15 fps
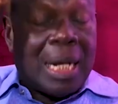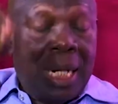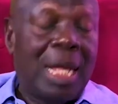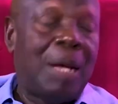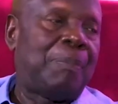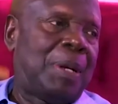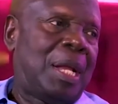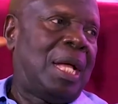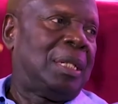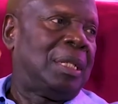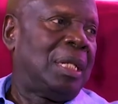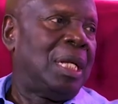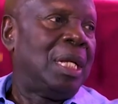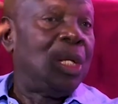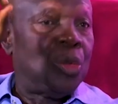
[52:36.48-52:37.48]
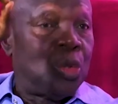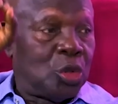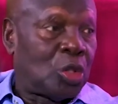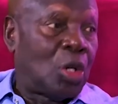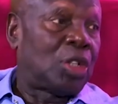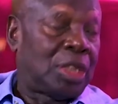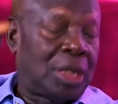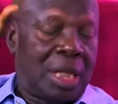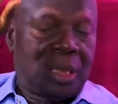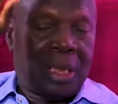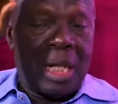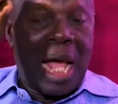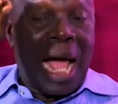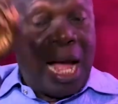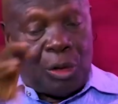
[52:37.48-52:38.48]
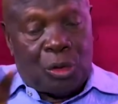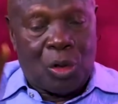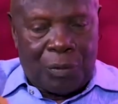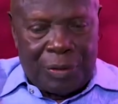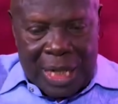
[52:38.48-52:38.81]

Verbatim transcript: clear plan to success out of